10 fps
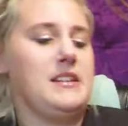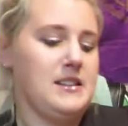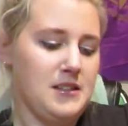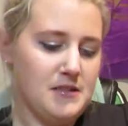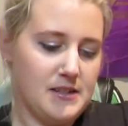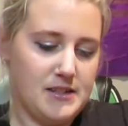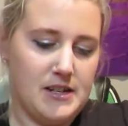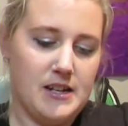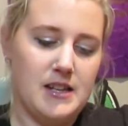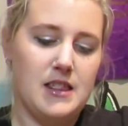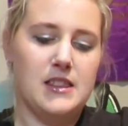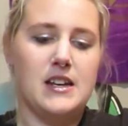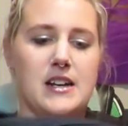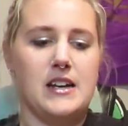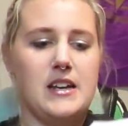it looks
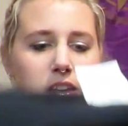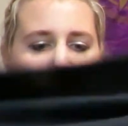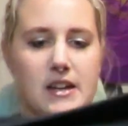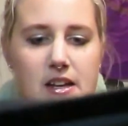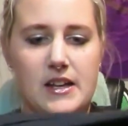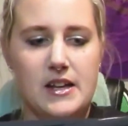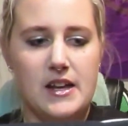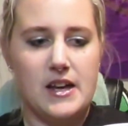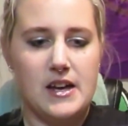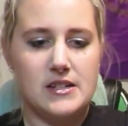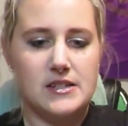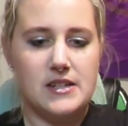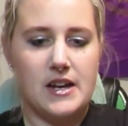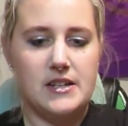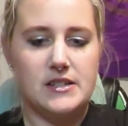like
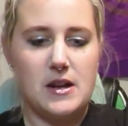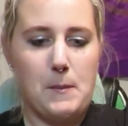St.